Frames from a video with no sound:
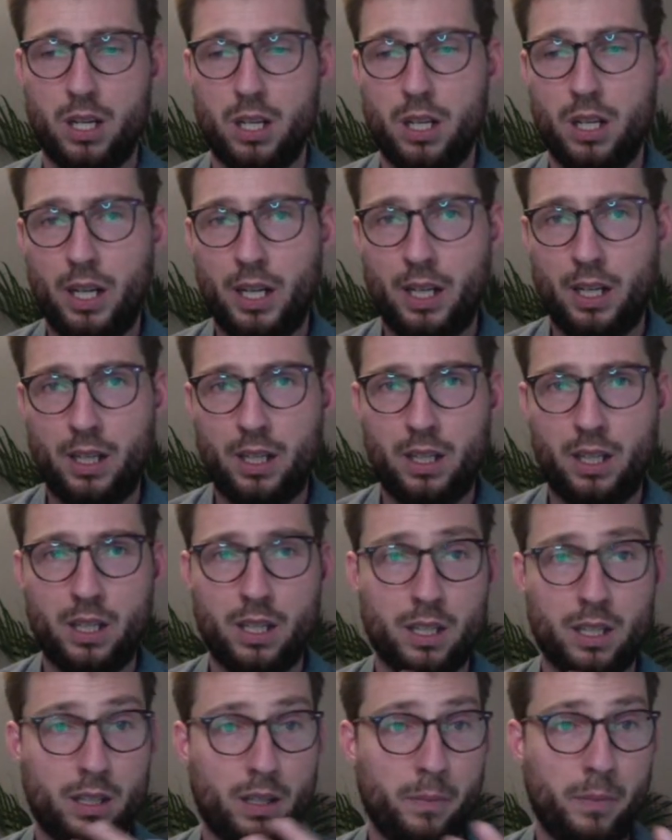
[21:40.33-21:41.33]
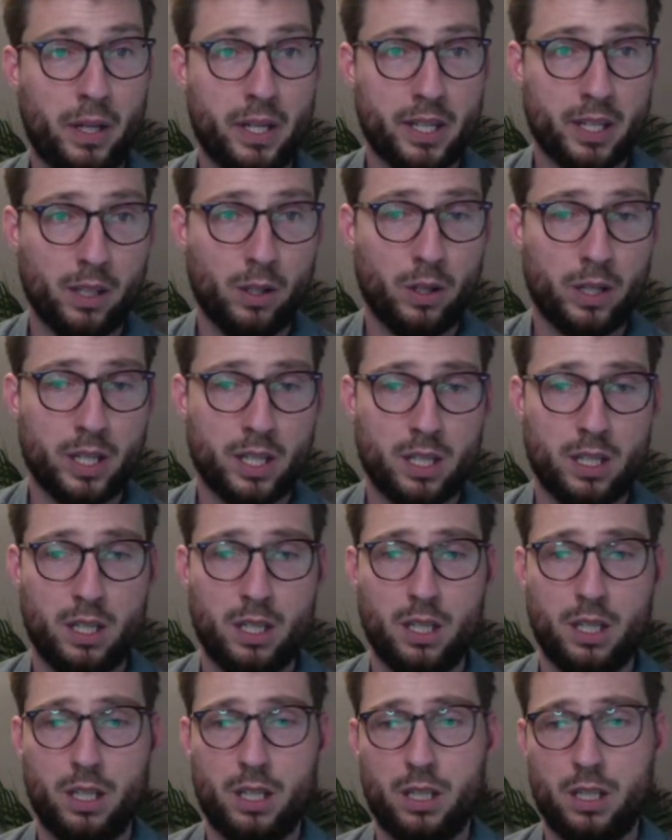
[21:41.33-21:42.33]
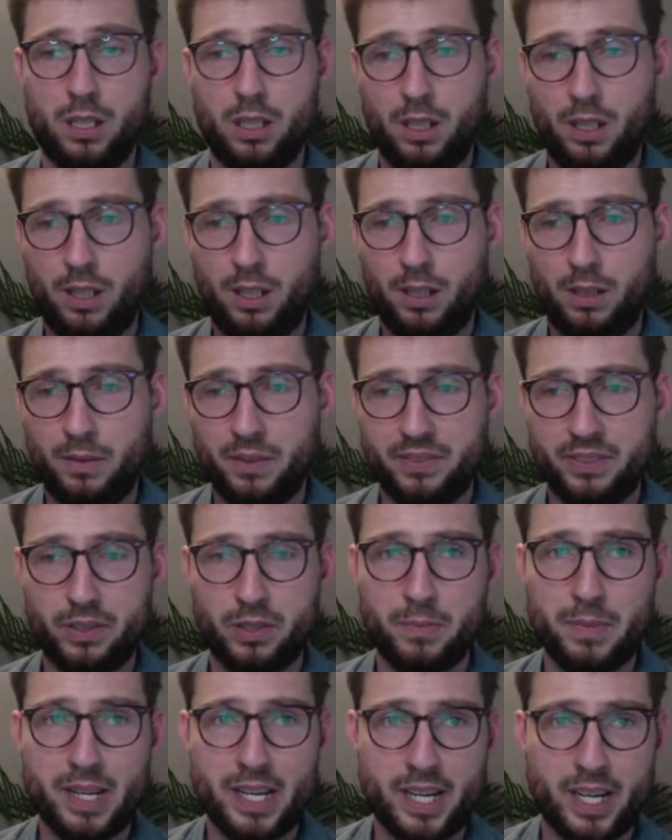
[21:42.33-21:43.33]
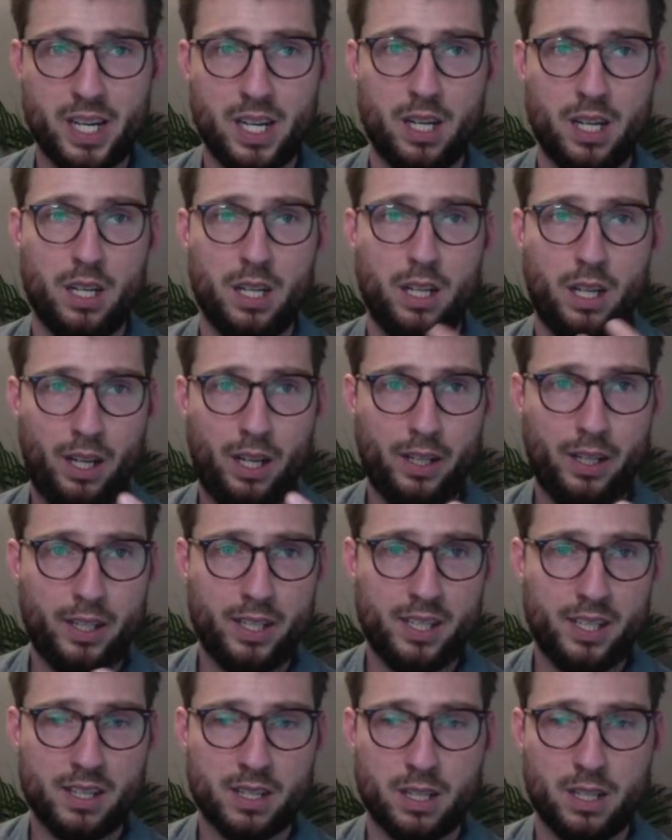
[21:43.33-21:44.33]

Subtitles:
I'm not your lawyer. If it were me, I